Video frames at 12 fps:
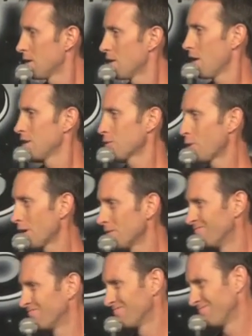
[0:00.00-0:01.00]
No, I just want to
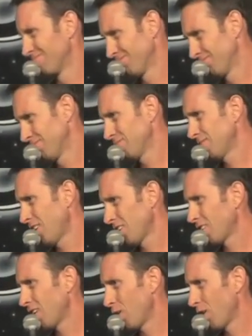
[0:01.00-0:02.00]
get
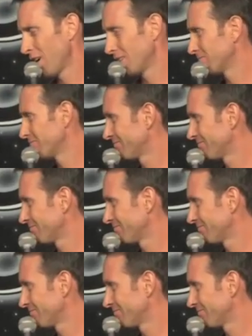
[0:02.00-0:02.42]
the go-ahead.